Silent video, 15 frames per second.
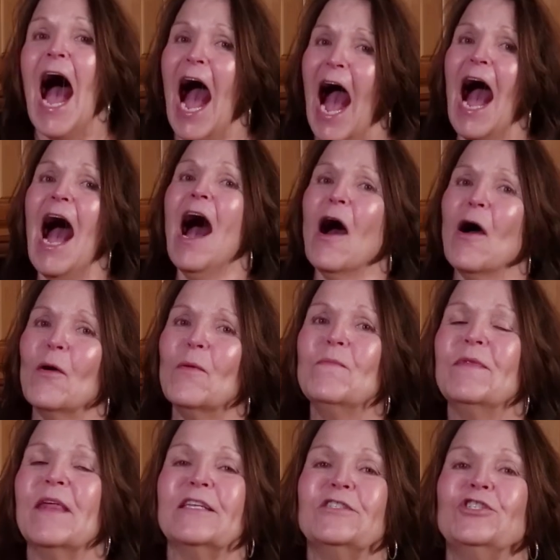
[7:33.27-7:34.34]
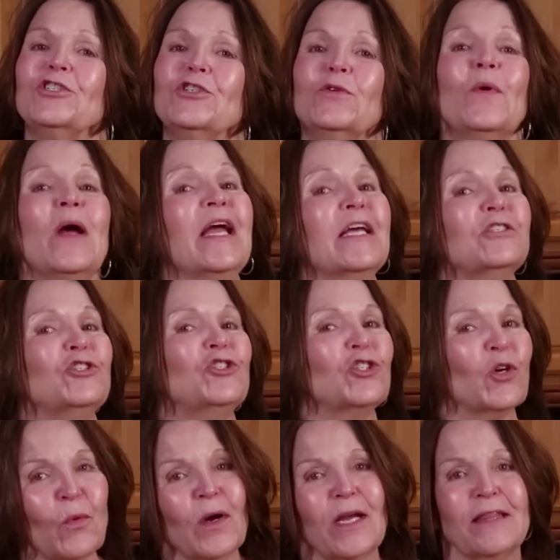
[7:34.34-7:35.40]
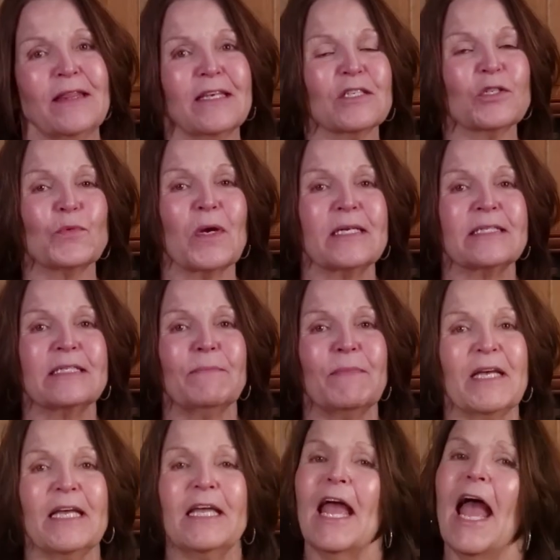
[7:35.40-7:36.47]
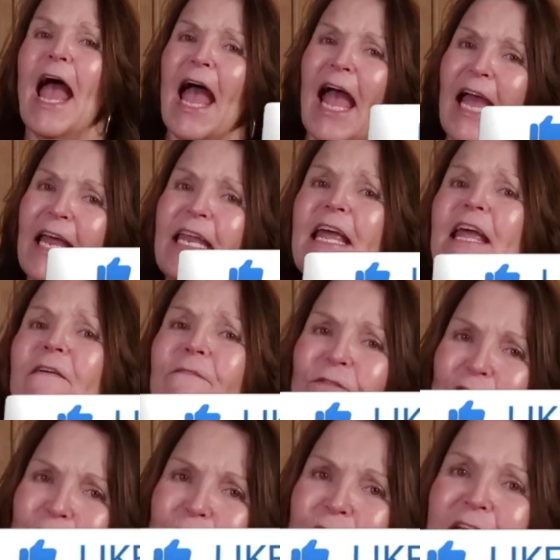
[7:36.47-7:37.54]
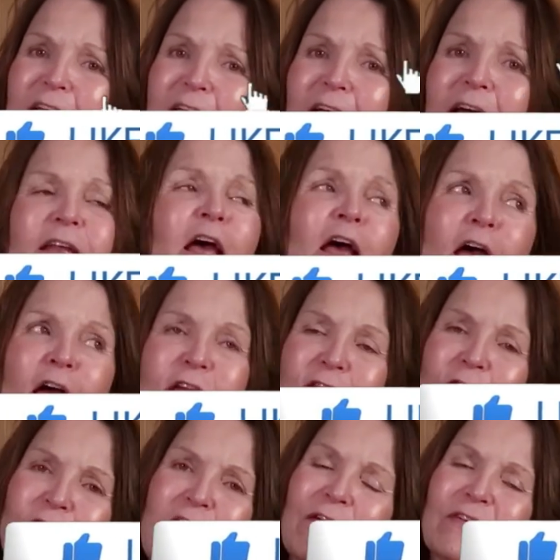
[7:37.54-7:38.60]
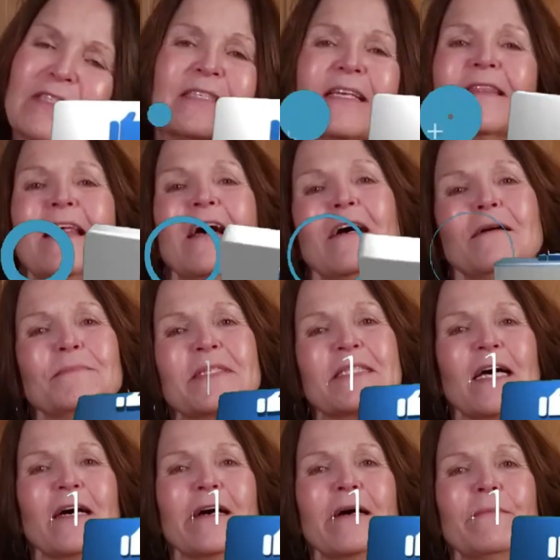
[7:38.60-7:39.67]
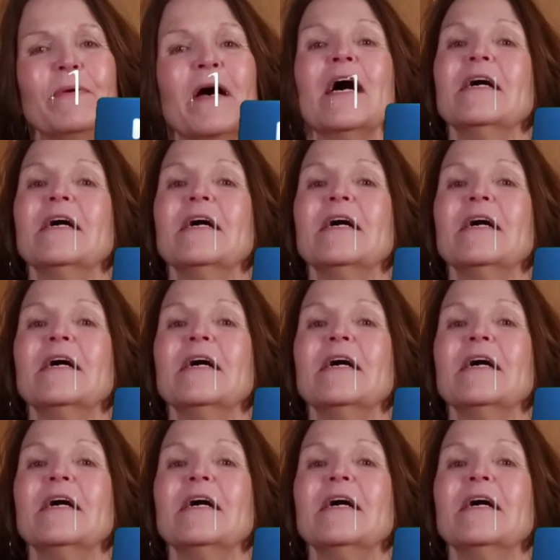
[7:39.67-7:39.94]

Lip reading: I hope that you enjoyed this recipe, and if you did, you give us a thumbs up,